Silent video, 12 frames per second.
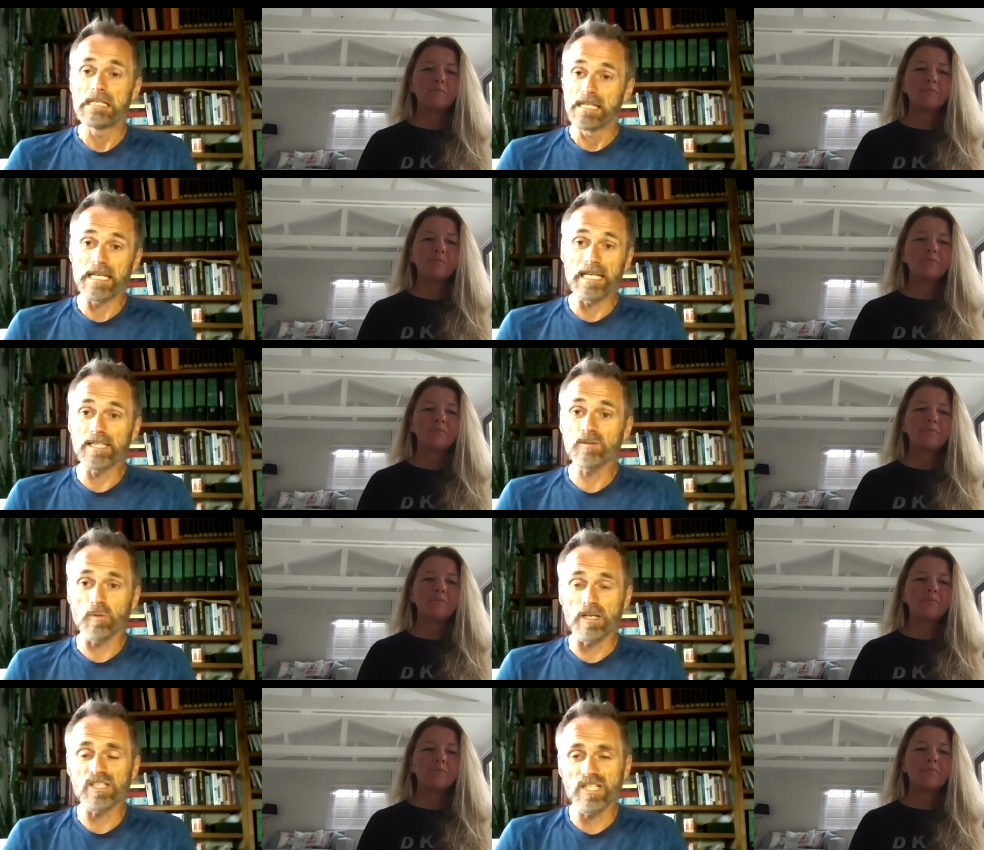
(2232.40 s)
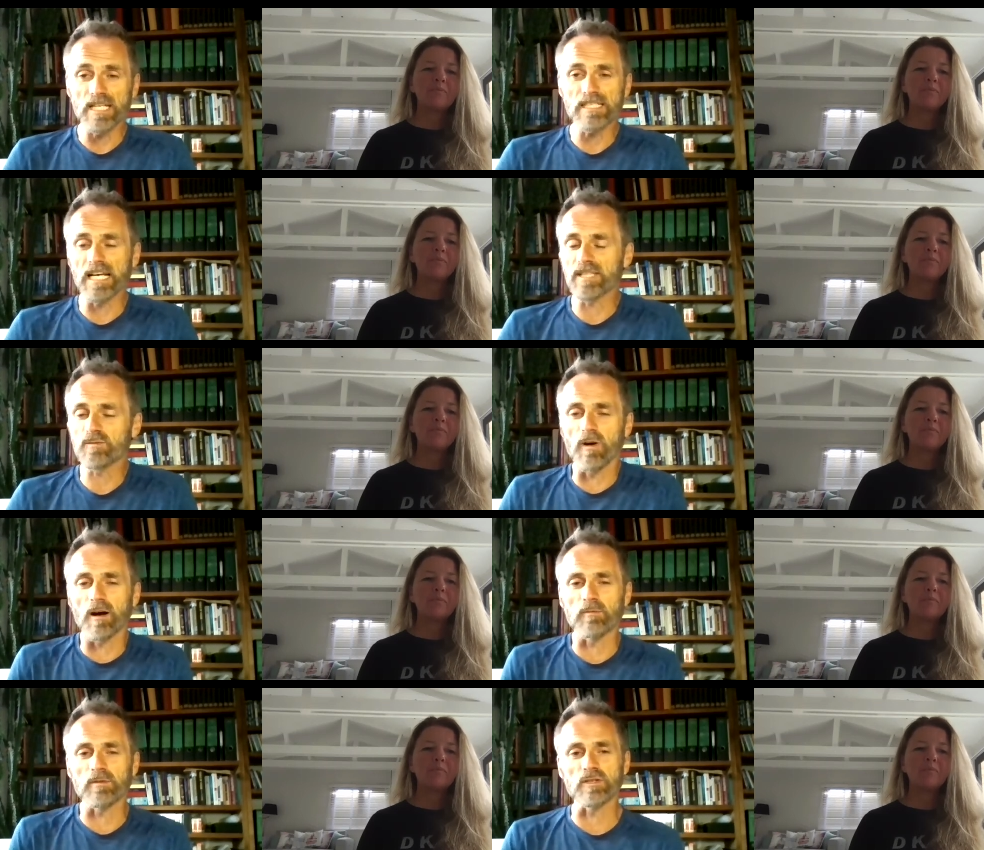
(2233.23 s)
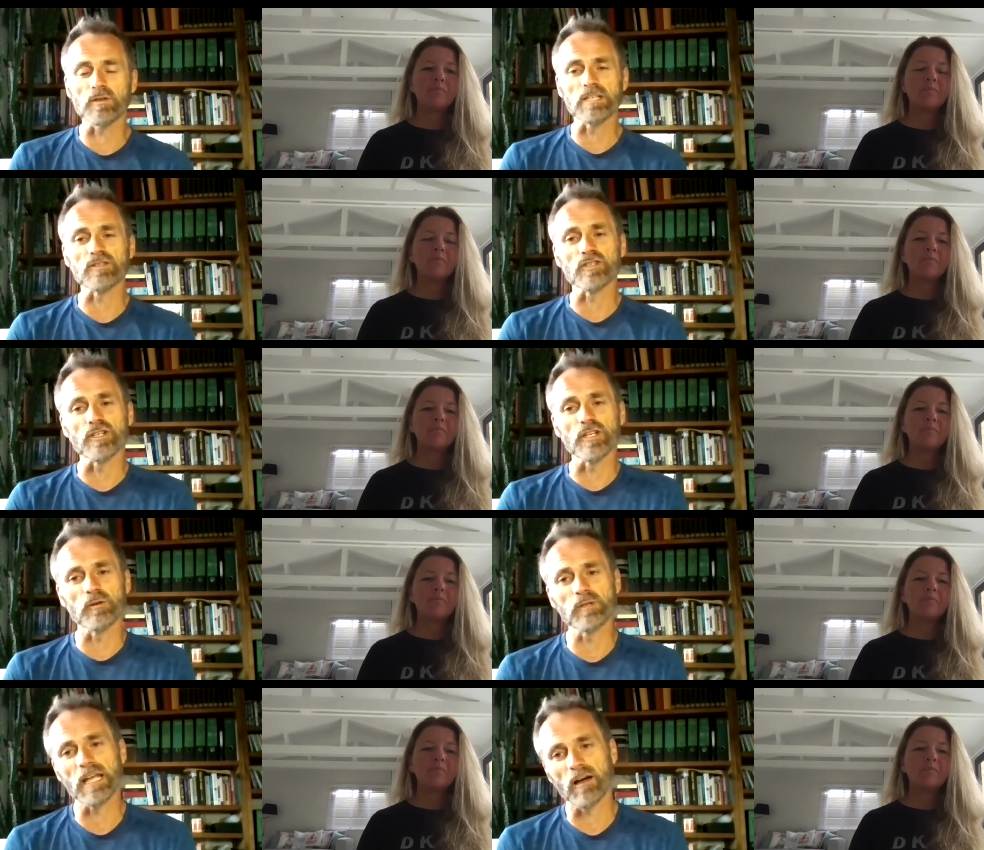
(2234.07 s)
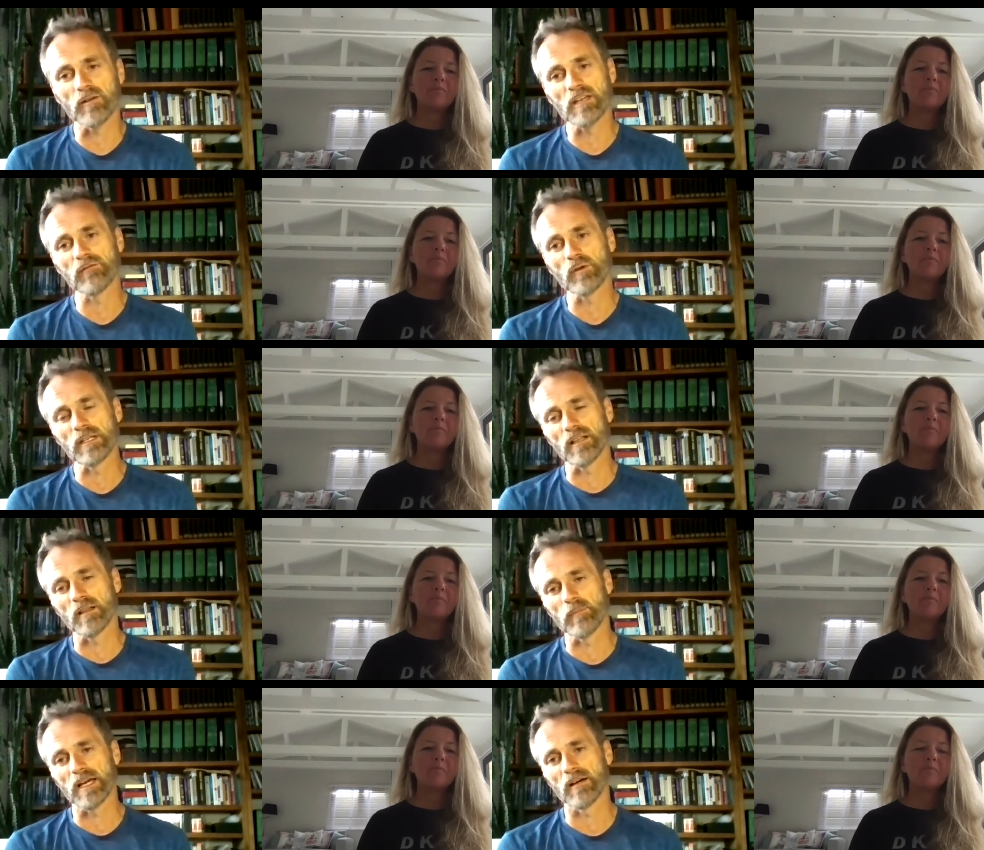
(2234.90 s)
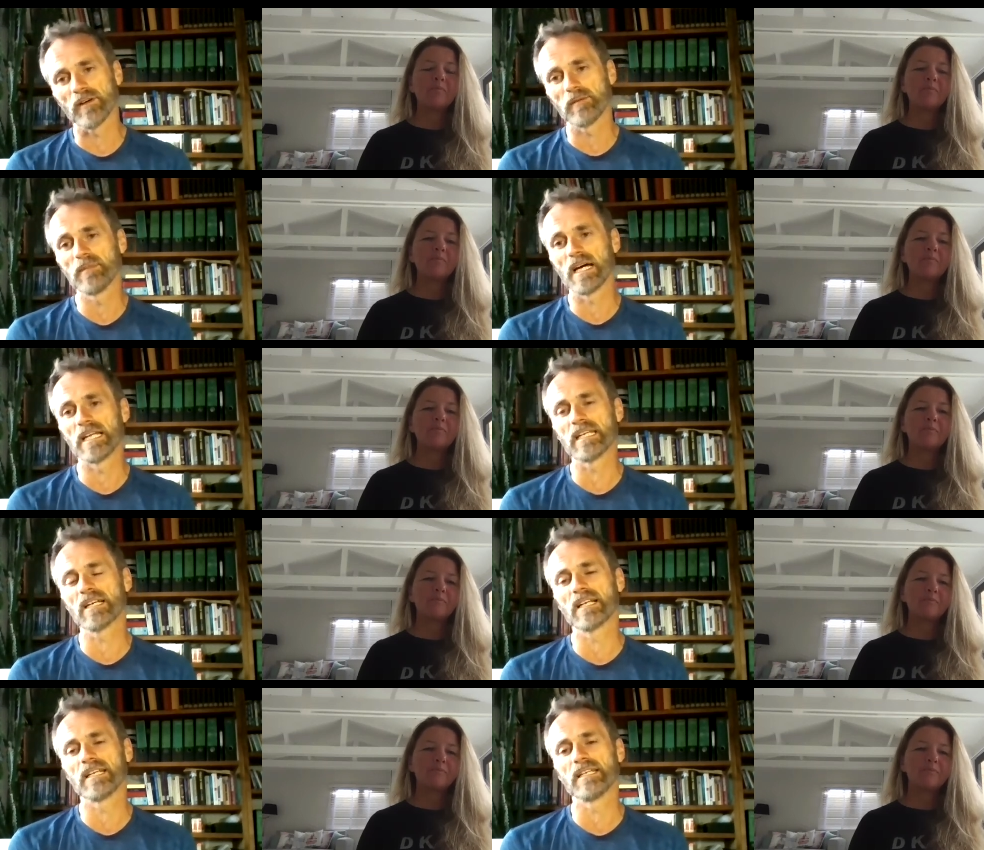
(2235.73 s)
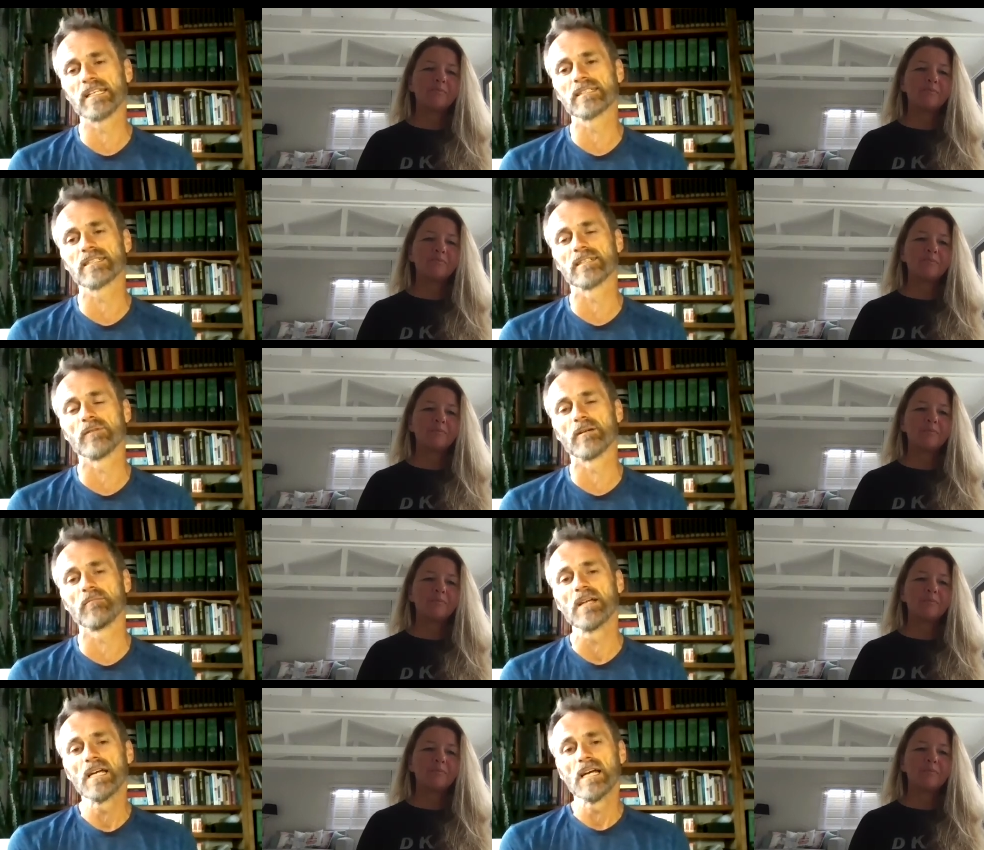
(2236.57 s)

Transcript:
Speaker 1: It is what it says. That's what I was looking to do, and that will give you a little bit of um, an inkling into um,